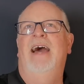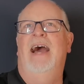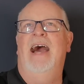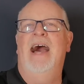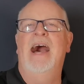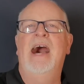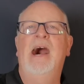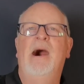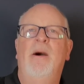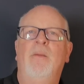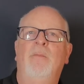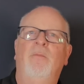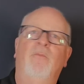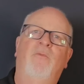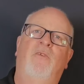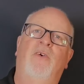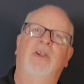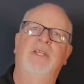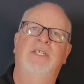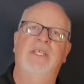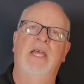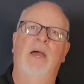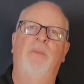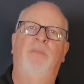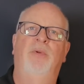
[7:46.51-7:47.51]
um, for
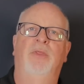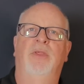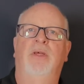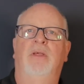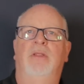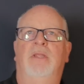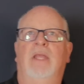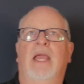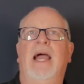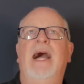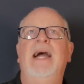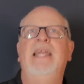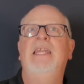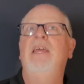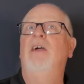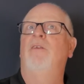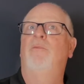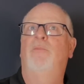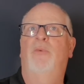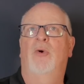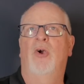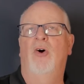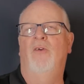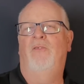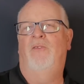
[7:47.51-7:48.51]
example, the, the idea
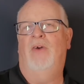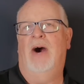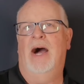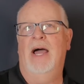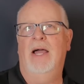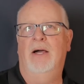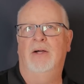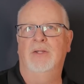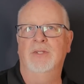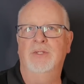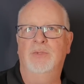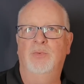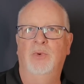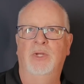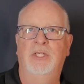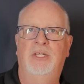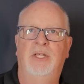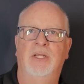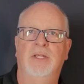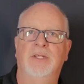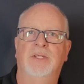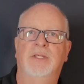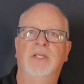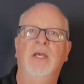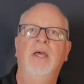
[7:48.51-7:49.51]
of profiles, which
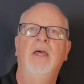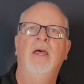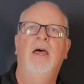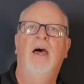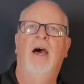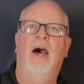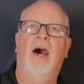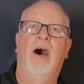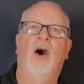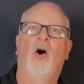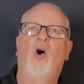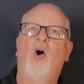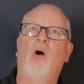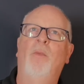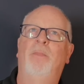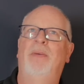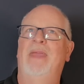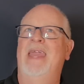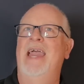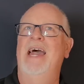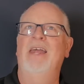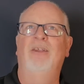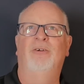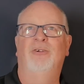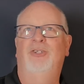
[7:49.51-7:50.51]
is uh, all
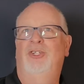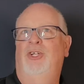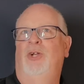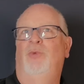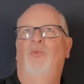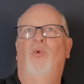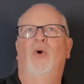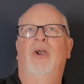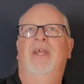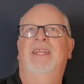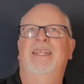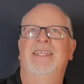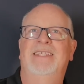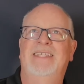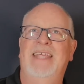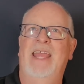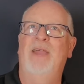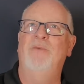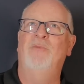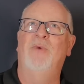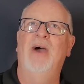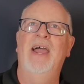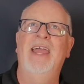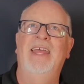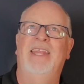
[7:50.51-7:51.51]
pianos should work the
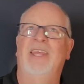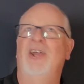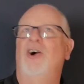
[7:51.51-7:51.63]
same way.